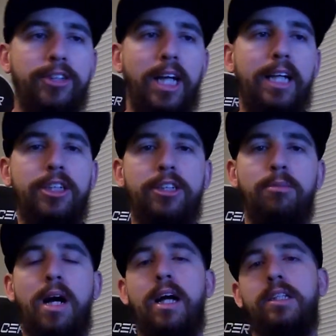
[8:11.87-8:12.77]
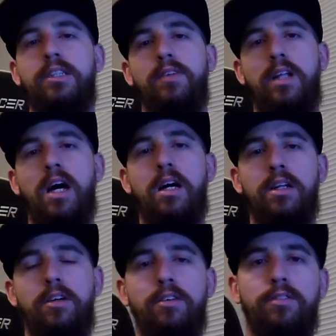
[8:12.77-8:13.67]
changed the minds of a
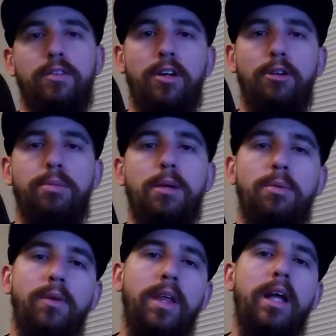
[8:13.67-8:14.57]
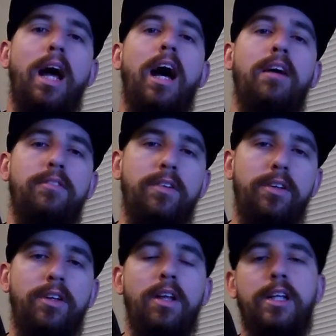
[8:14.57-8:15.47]
lot of people that
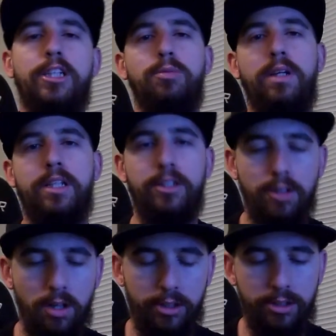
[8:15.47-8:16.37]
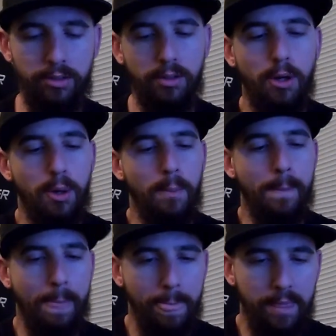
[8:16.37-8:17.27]
I've done this with and talked to.
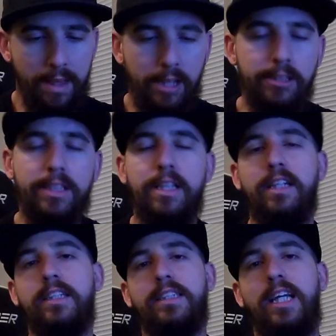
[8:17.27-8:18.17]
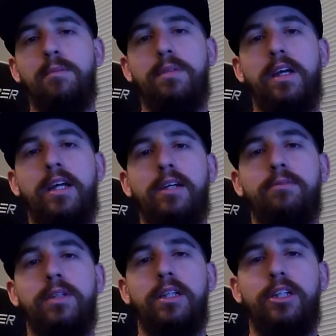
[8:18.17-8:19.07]
They used to think the same
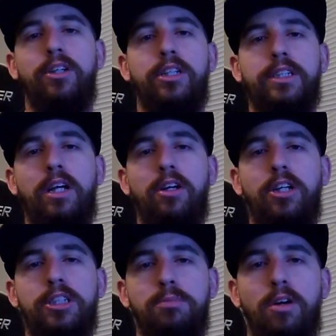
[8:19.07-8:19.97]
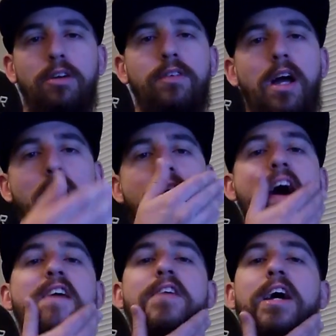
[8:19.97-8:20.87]
thing. You're going to scare a customer off.
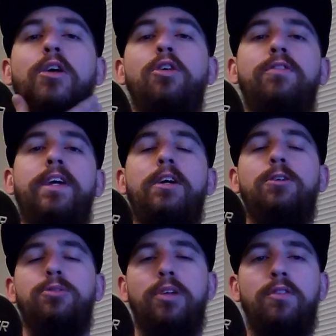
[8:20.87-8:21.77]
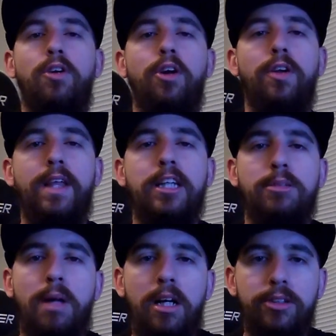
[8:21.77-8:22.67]
I've had old vehicles with over
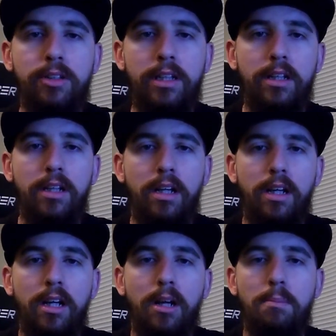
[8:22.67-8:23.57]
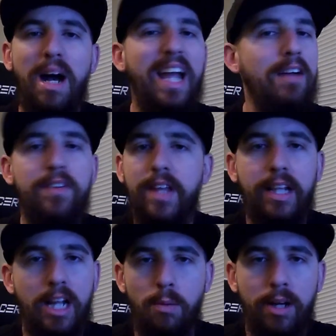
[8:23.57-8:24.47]
100,000 miles on it. Buy
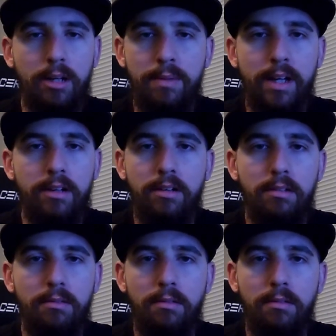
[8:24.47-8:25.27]
everything that I recommend.